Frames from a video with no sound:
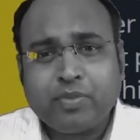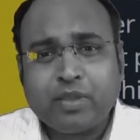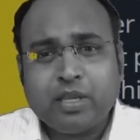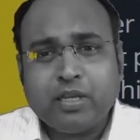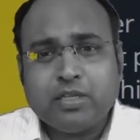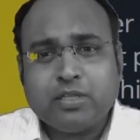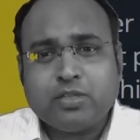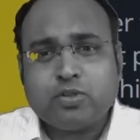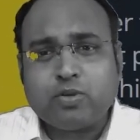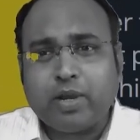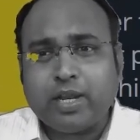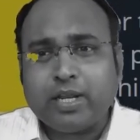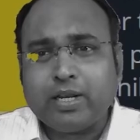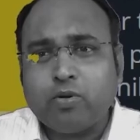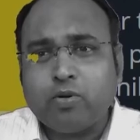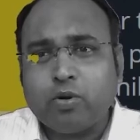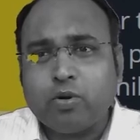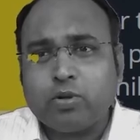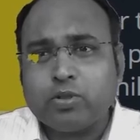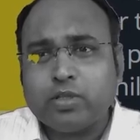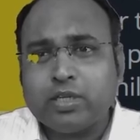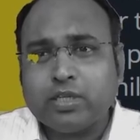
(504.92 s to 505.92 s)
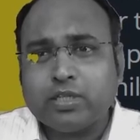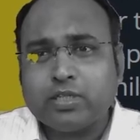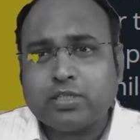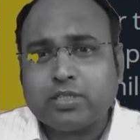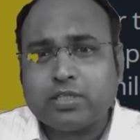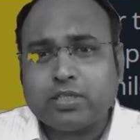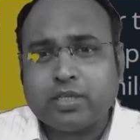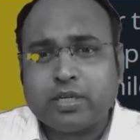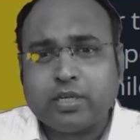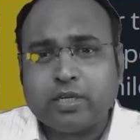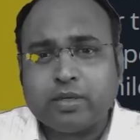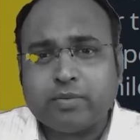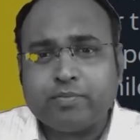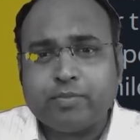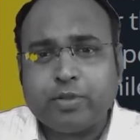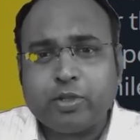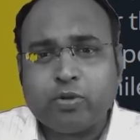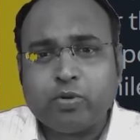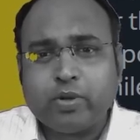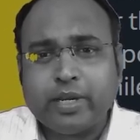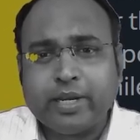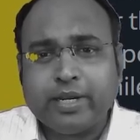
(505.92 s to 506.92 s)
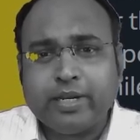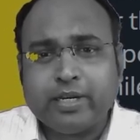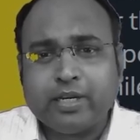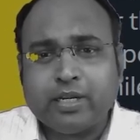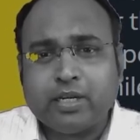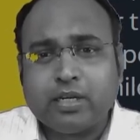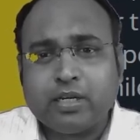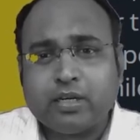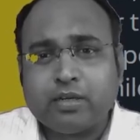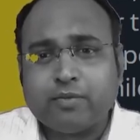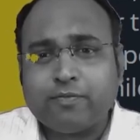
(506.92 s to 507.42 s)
So I'll go to the